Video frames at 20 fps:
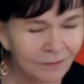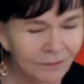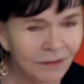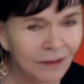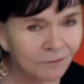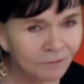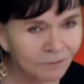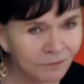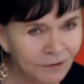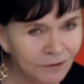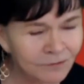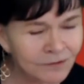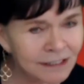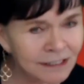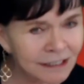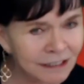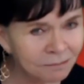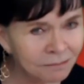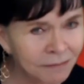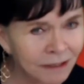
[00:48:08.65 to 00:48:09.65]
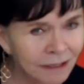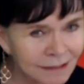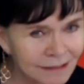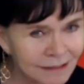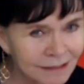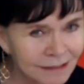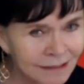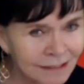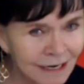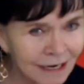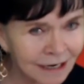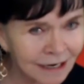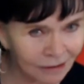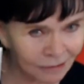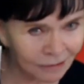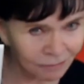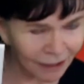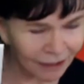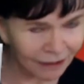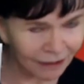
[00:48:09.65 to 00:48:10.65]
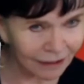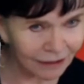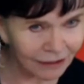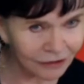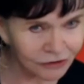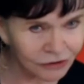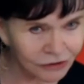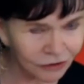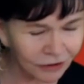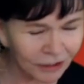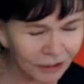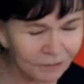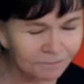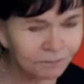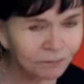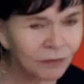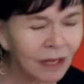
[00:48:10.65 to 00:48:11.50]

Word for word: the 15 minutes a day in my guided journey.